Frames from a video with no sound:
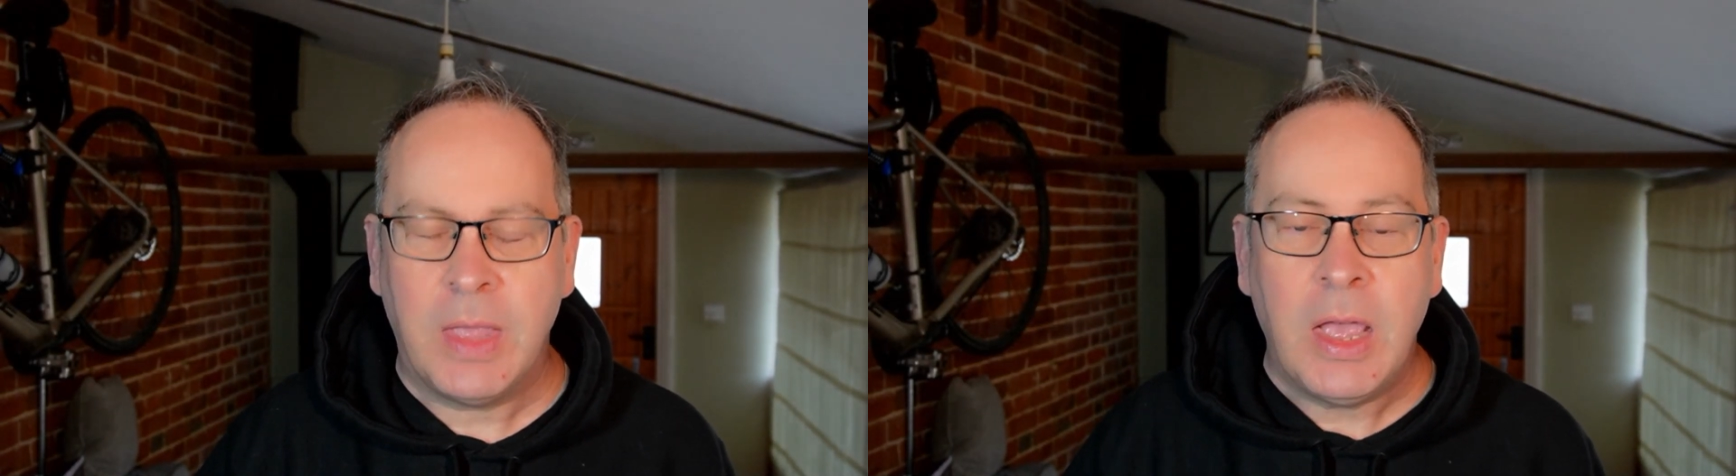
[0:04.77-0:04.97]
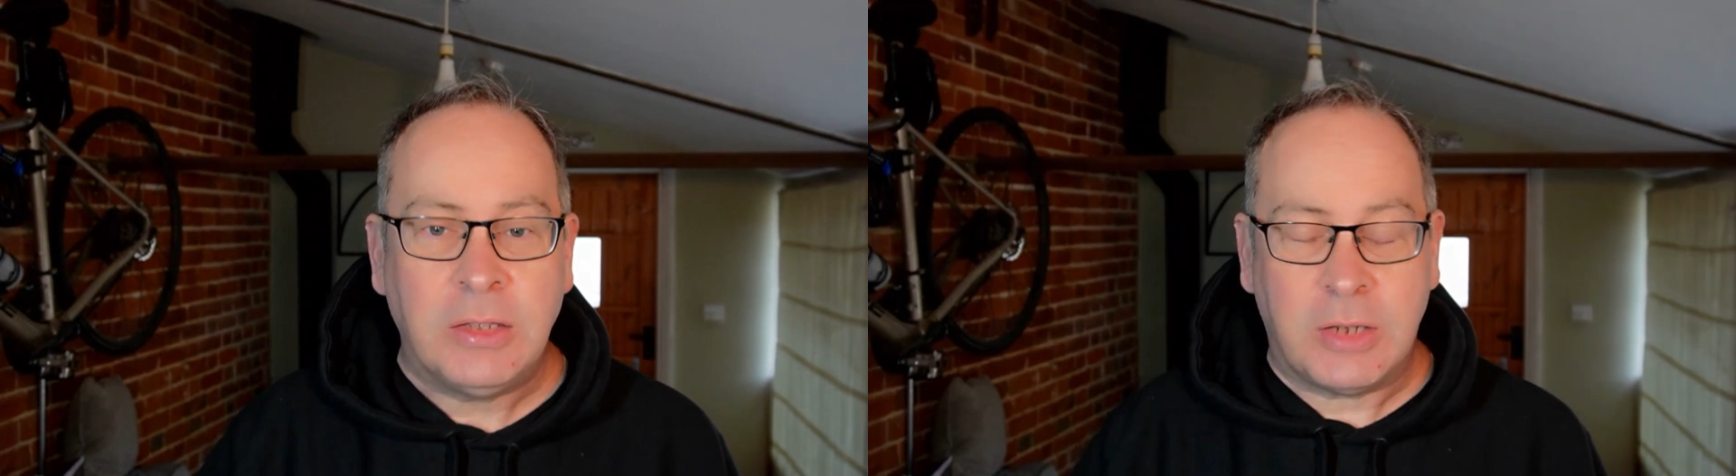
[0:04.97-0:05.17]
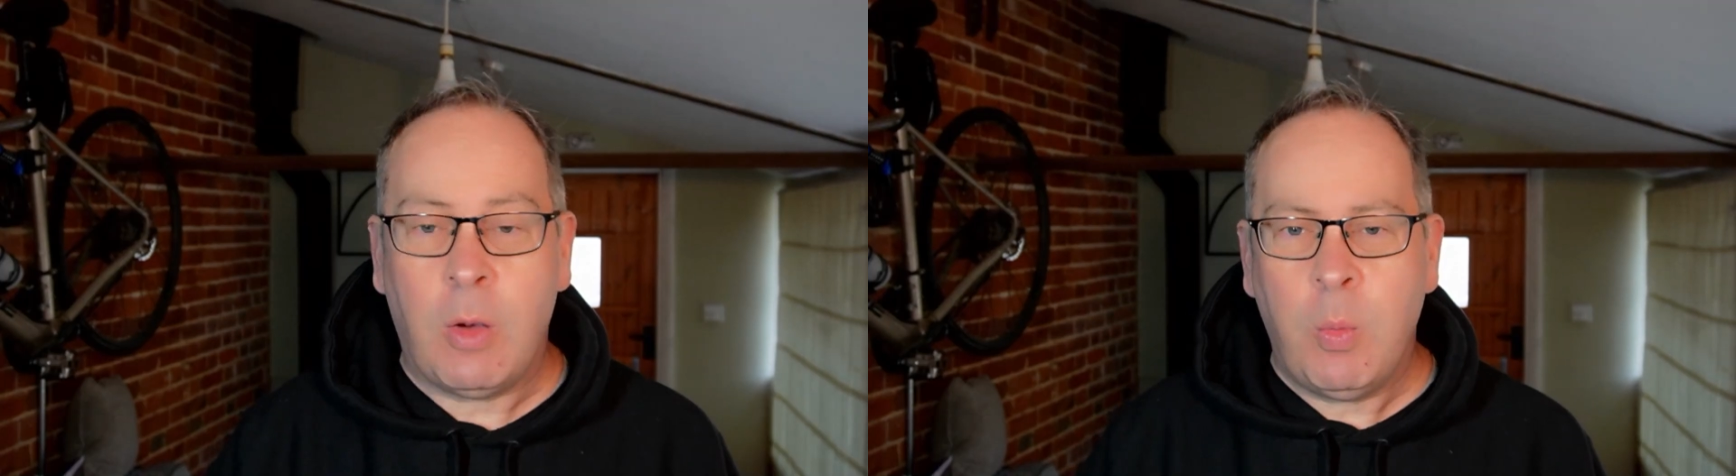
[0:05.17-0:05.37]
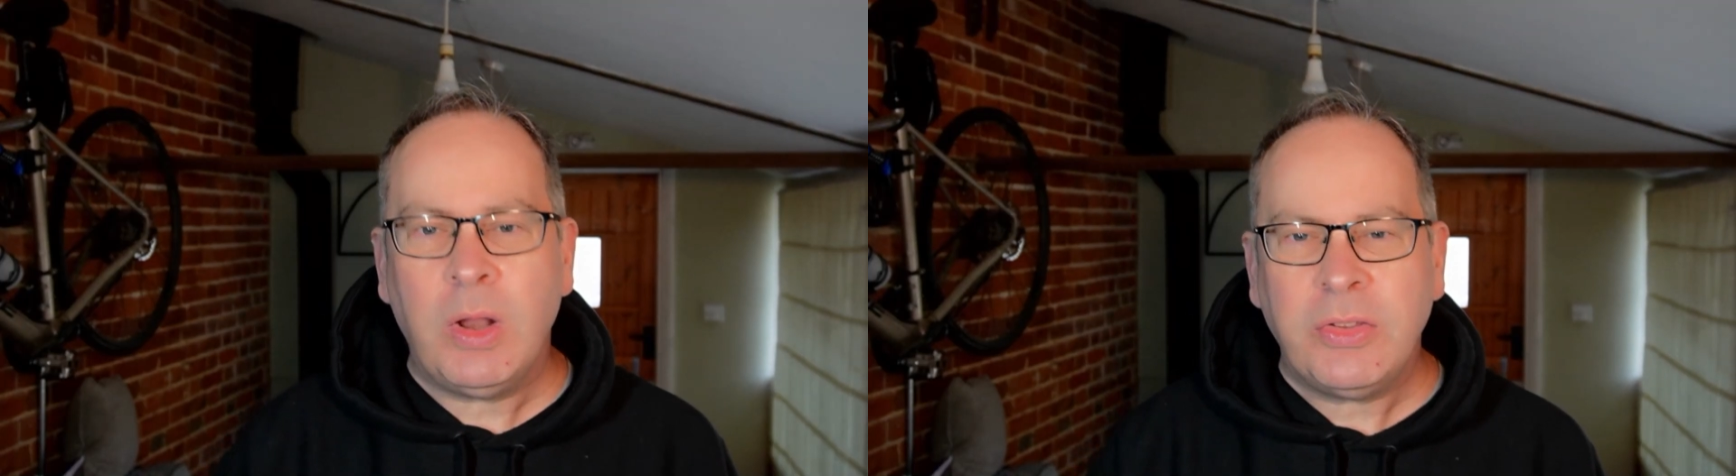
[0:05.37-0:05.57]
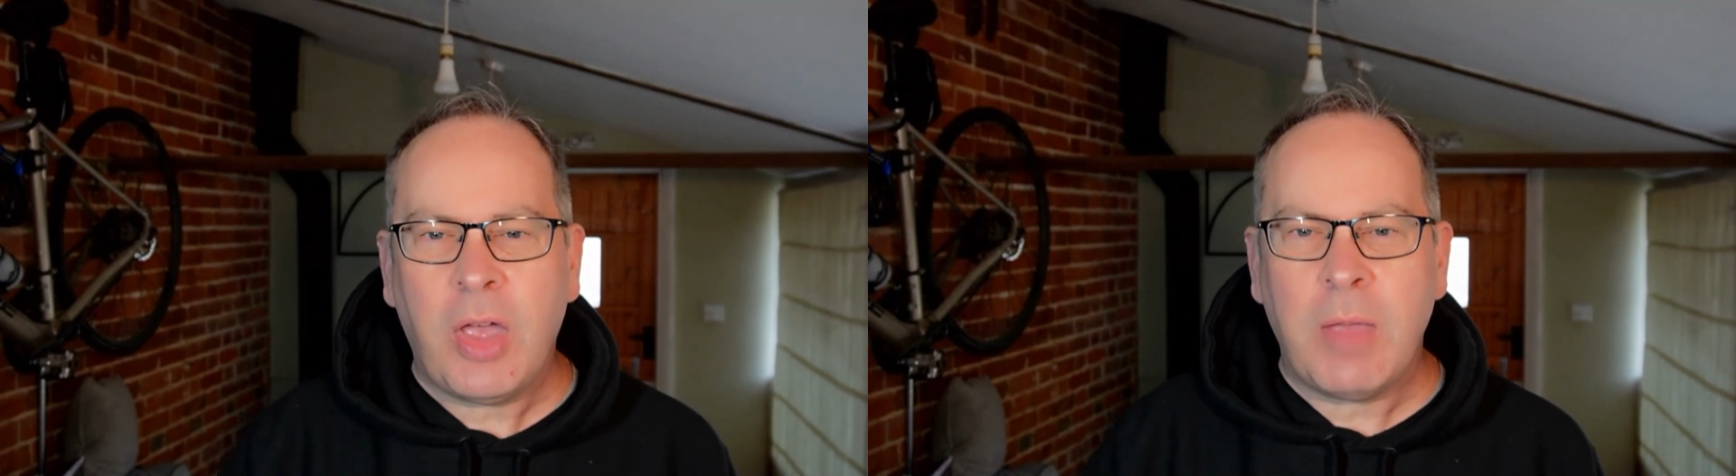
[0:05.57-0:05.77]
So a
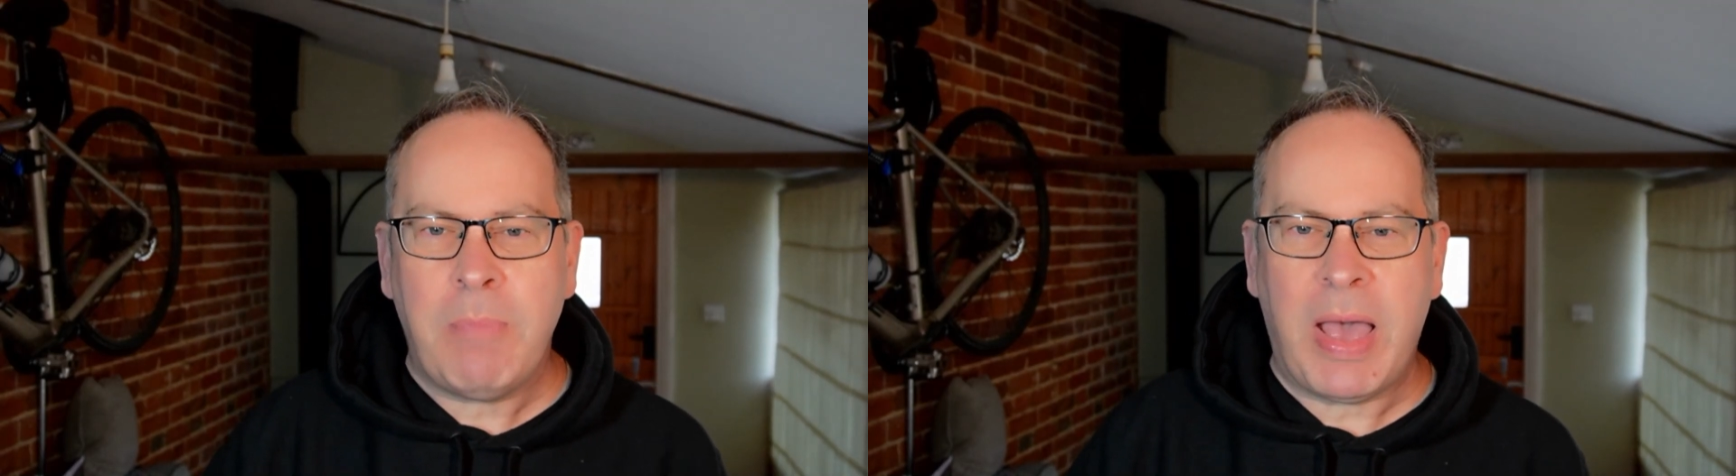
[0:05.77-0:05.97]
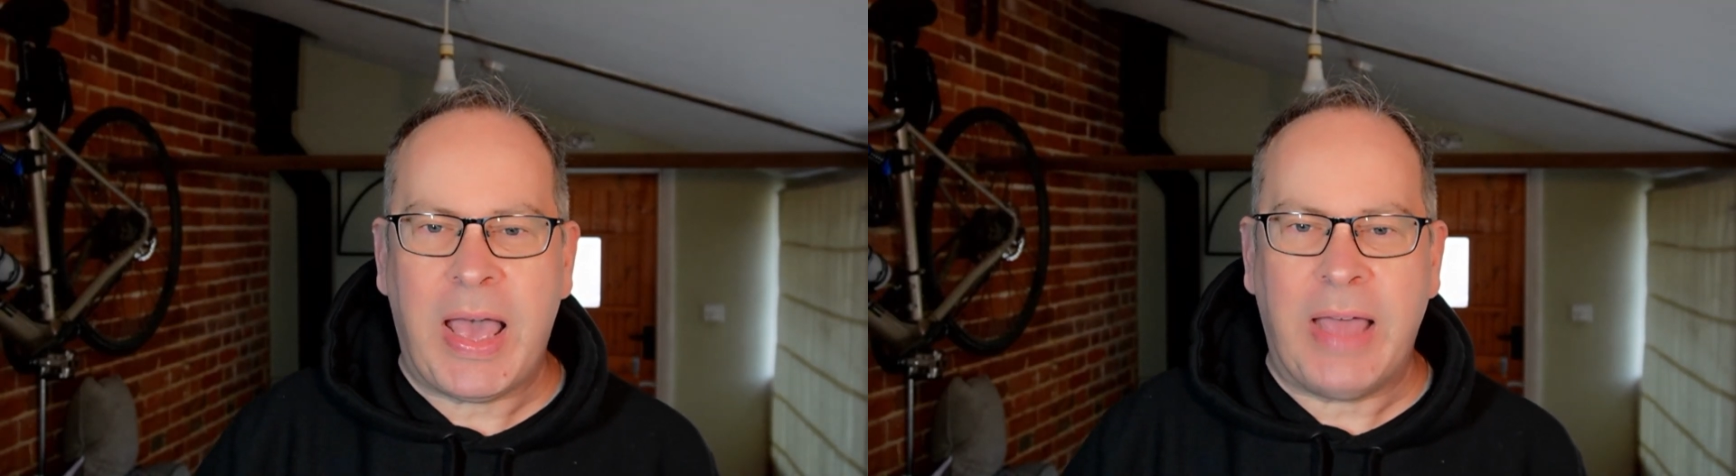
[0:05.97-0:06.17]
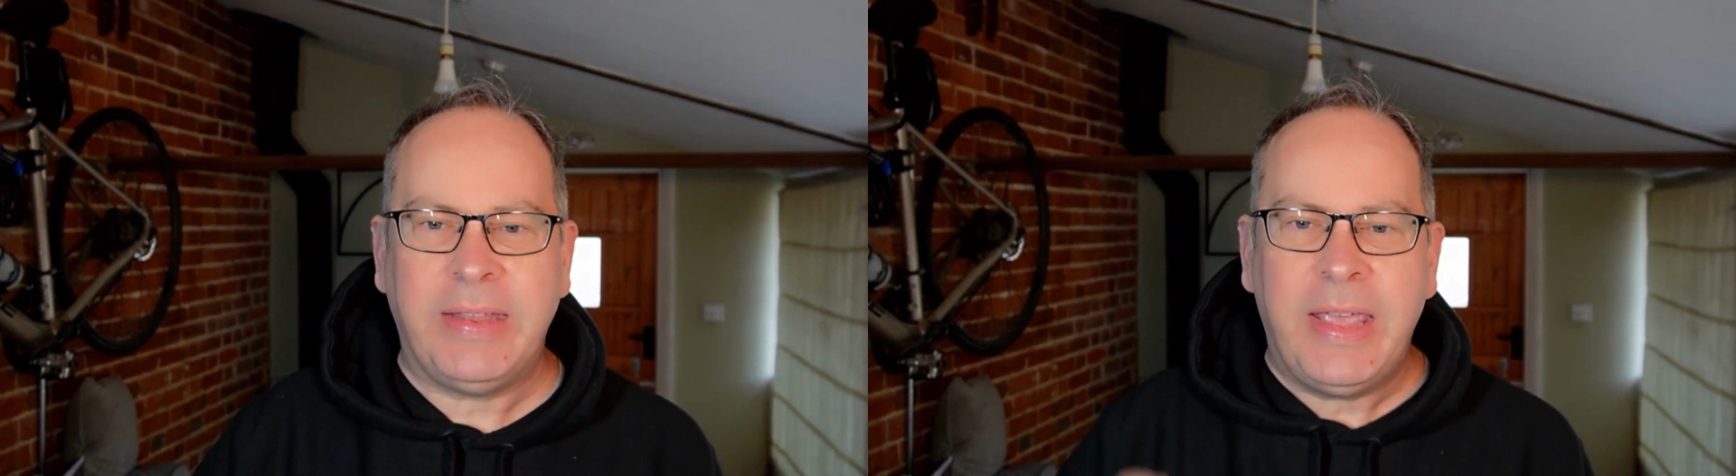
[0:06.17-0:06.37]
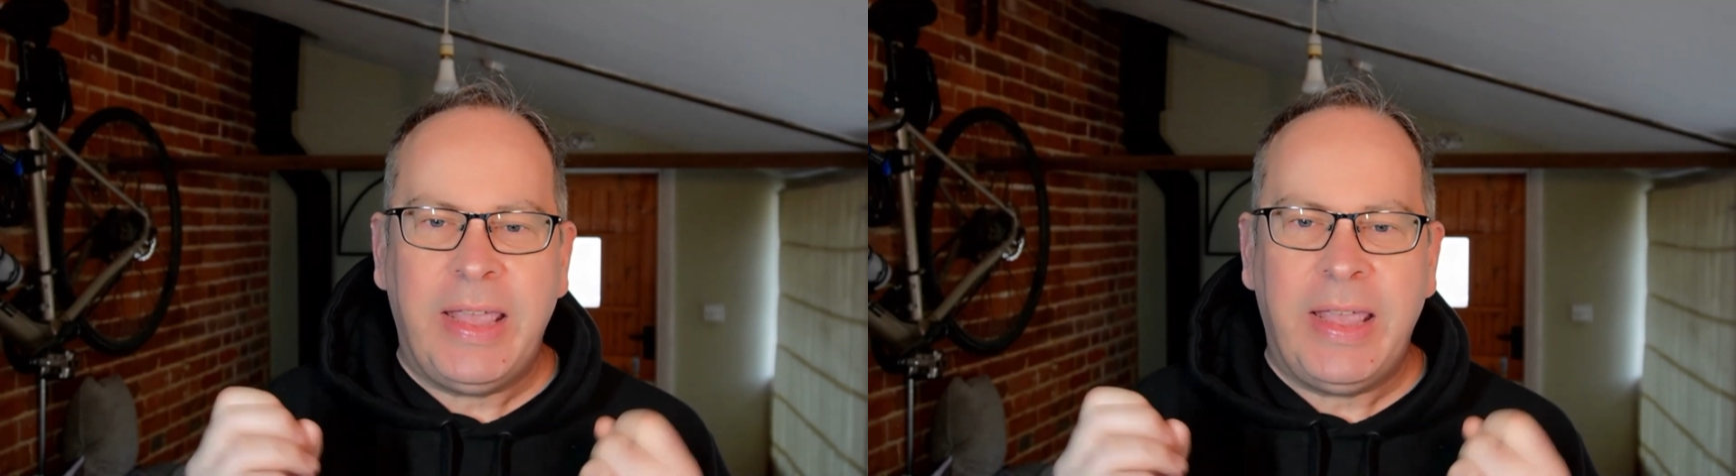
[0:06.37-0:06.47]
one-time pad